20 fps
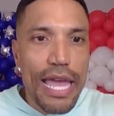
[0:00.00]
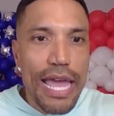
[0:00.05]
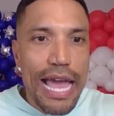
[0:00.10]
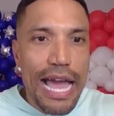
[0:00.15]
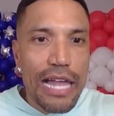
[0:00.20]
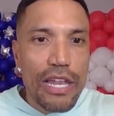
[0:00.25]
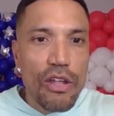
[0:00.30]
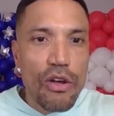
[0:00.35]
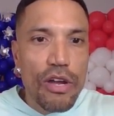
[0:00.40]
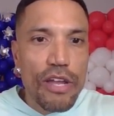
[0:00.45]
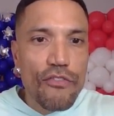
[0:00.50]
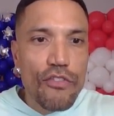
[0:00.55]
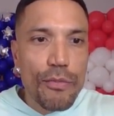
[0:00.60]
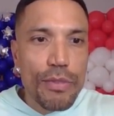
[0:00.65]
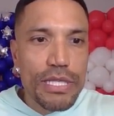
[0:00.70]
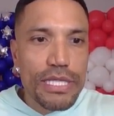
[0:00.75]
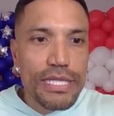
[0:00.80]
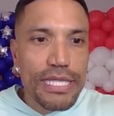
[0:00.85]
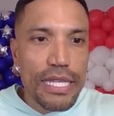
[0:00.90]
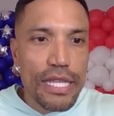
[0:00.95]
How long have you
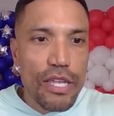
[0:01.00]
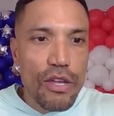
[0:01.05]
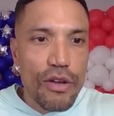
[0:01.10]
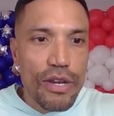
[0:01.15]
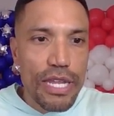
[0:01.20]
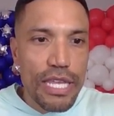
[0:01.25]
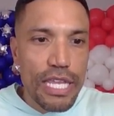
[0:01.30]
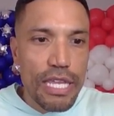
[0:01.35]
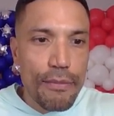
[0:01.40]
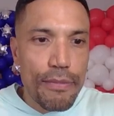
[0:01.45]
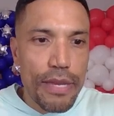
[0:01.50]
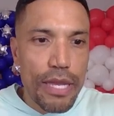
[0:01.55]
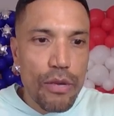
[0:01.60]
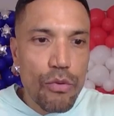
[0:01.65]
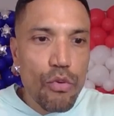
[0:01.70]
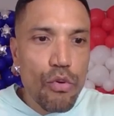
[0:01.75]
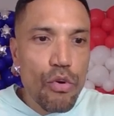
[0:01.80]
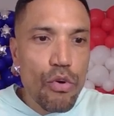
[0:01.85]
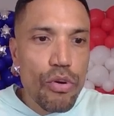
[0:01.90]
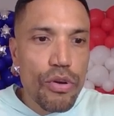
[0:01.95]
been selling on eBay? Woo!